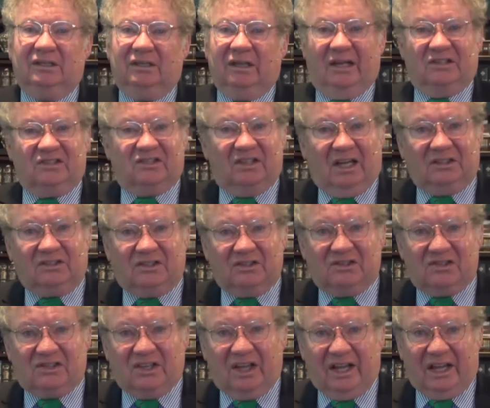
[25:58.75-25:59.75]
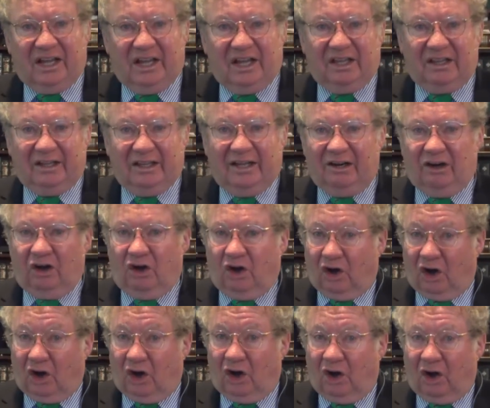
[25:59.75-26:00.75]
That's not to say that
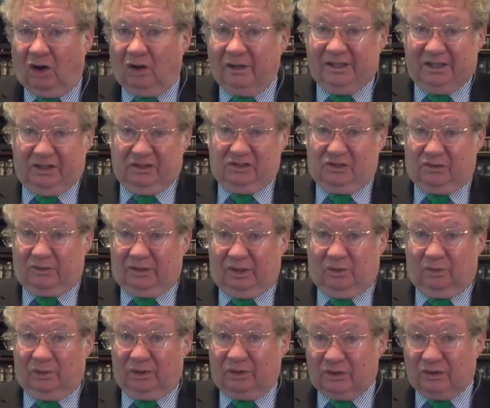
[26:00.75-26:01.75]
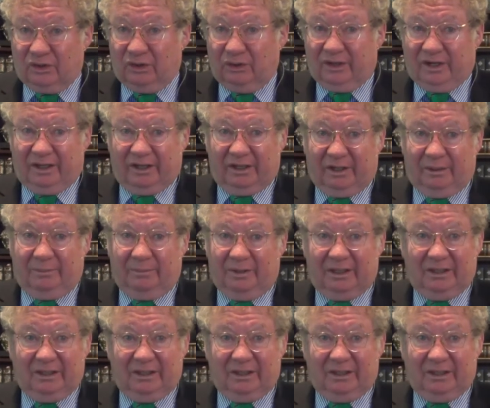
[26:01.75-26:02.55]
all Israel were true to him. I